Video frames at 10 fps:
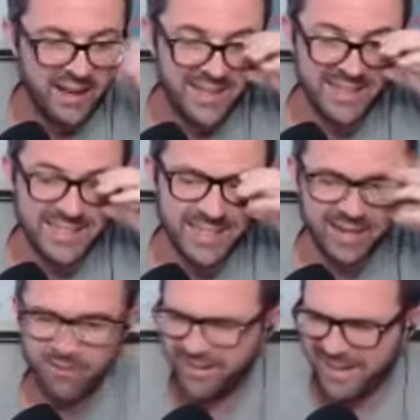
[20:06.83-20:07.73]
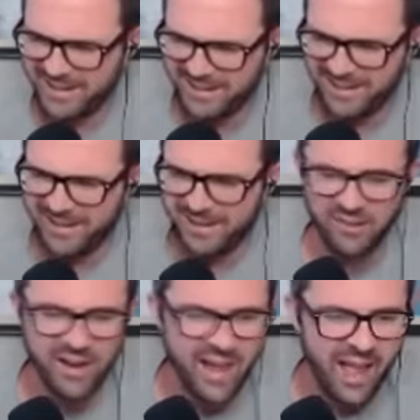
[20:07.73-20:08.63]
It's like, what do they do to
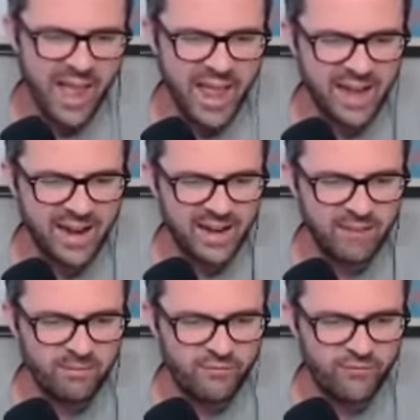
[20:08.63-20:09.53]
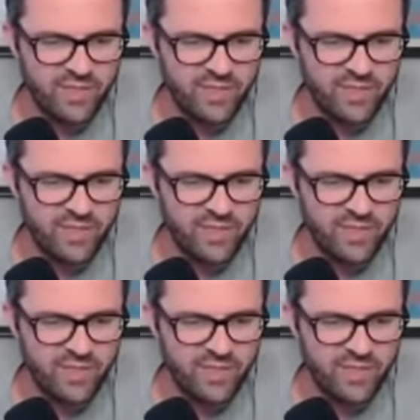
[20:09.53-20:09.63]
you? And um,